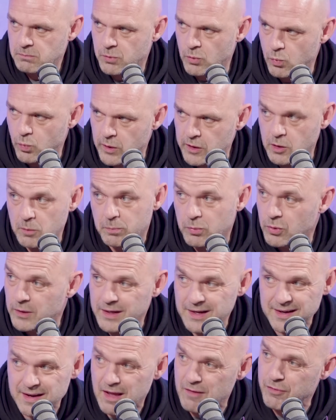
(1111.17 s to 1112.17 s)
But with the ball, he
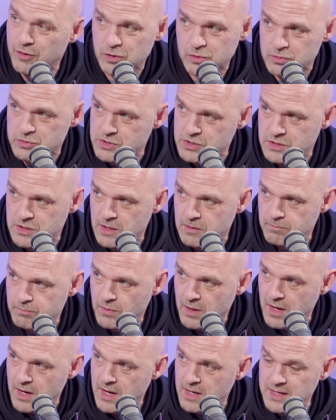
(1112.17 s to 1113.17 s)
never loses it.
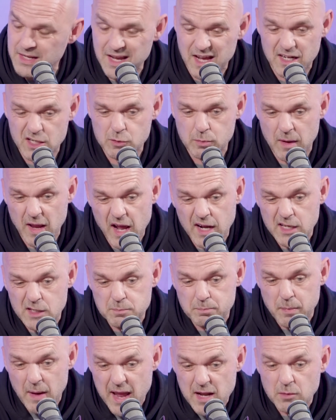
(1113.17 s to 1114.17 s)
Yeah. And, he, and, his, and his
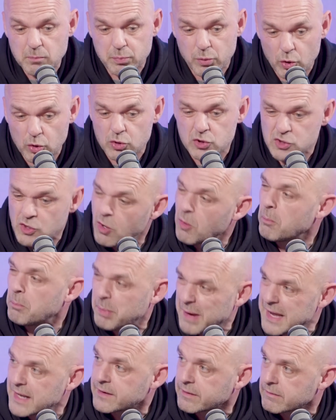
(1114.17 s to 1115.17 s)
end product's not
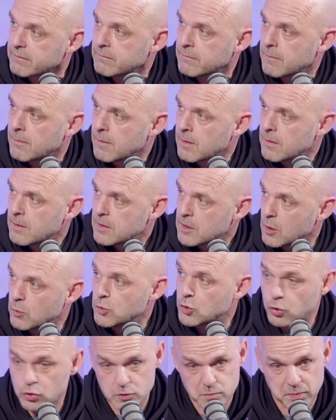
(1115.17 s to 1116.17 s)
bad. Yeah. You know, he
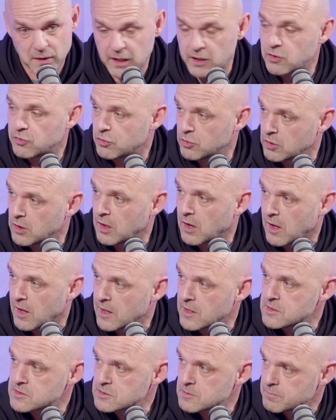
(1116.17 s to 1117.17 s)
does play Off through the
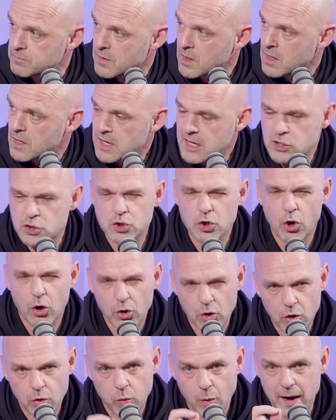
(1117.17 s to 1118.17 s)
lines. Well. He's
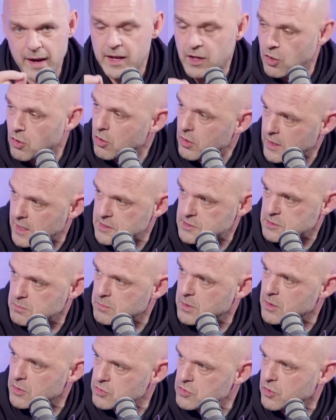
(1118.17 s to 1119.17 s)
not quite got
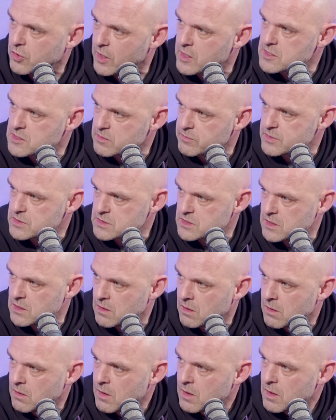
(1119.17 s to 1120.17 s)
Casemiro's creativity.
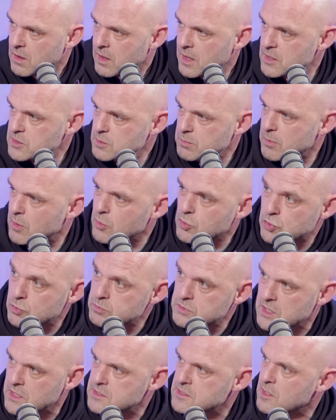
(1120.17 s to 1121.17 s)
Casemiro
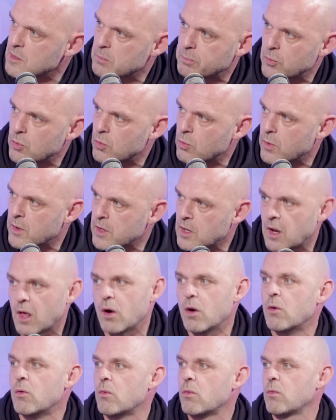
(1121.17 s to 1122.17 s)
sometimes hit a ball where you're like,
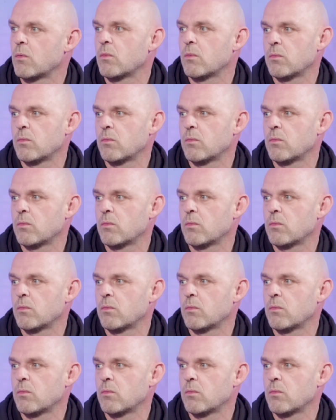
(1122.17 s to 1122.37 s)
oh.